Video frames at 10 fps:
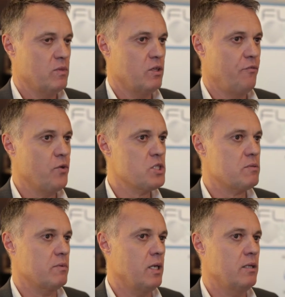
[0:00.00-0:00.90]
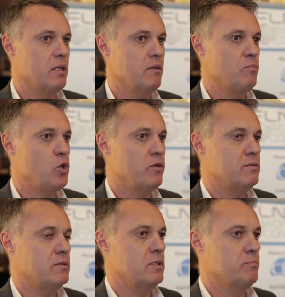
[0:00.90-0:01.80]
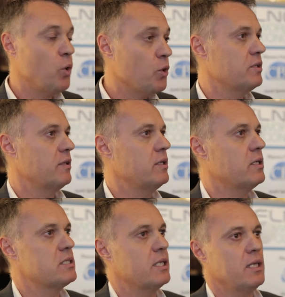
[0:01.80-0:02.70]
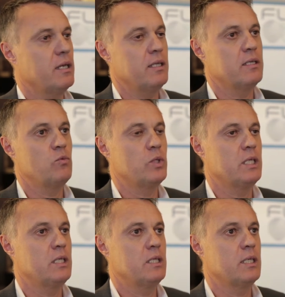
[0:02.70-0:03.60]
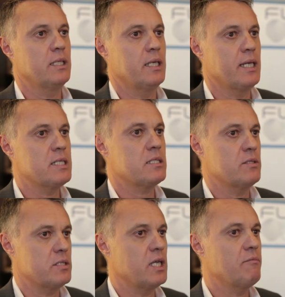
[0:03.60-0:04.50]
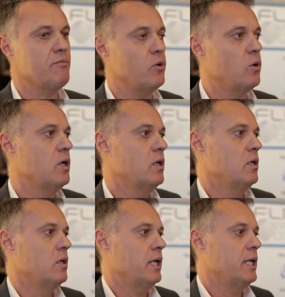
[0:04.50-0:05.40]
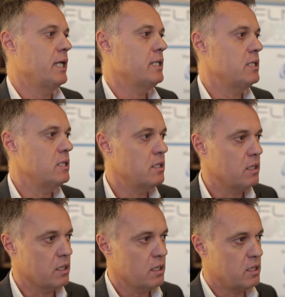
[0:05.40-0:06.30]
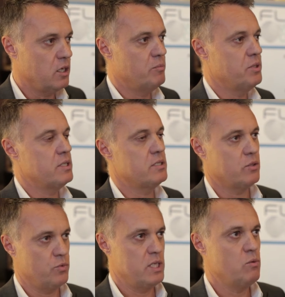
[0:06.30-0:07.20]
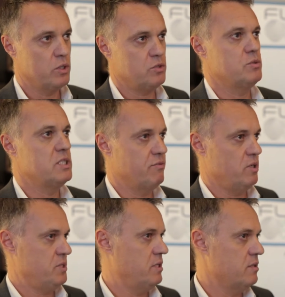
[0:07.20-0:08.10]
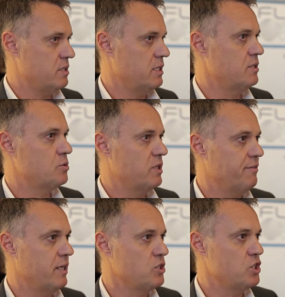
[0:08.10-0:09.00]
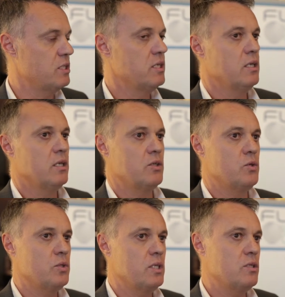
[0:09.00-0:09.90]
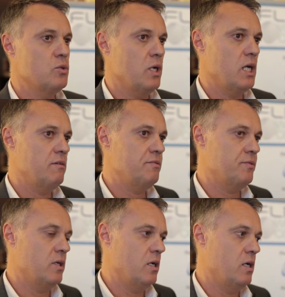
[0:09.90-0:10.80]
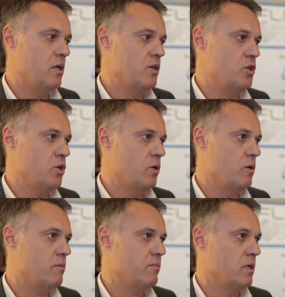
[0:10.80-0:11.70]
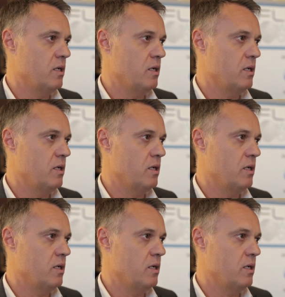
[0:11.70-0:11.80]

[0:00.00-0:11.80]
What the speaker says: the first and more important thing is that I think and that's the same for any companies that really wants to develop seriously into FLNG. You need to have your